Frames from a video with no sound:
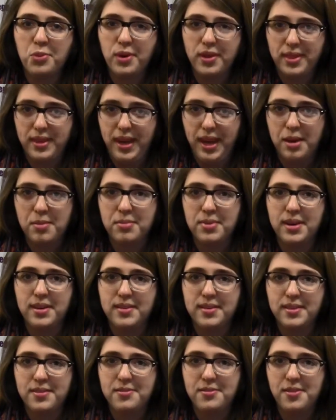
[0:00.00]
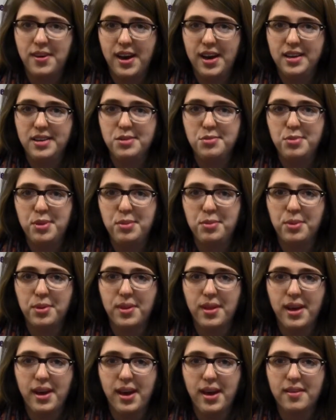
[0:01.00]
with campus and find people
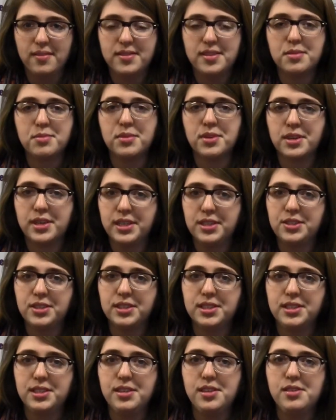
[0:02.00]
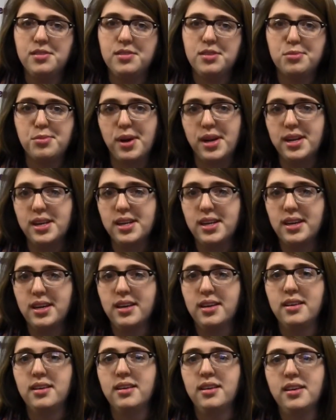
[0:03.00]
that have similar interests to you depending
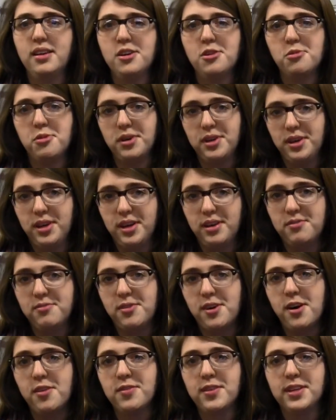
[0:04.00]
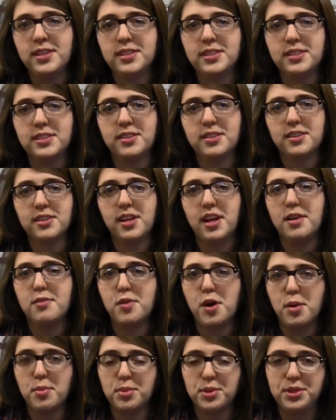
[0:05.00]
on what you get involved in. So there are a lot
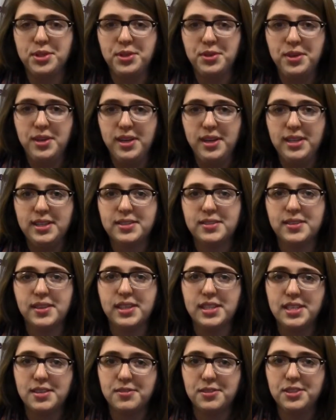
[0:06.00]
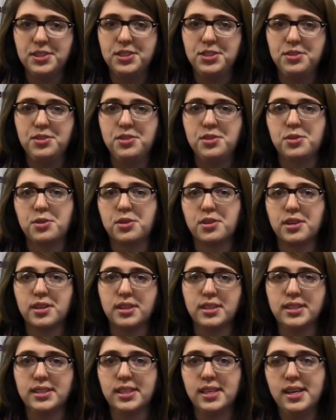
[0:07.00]
of opportunities like different student
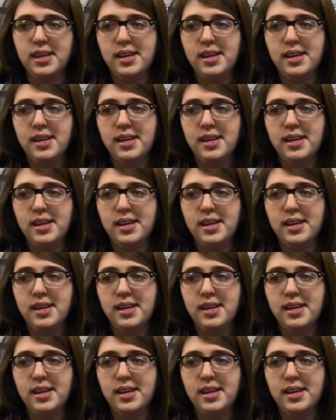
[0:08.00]
orgs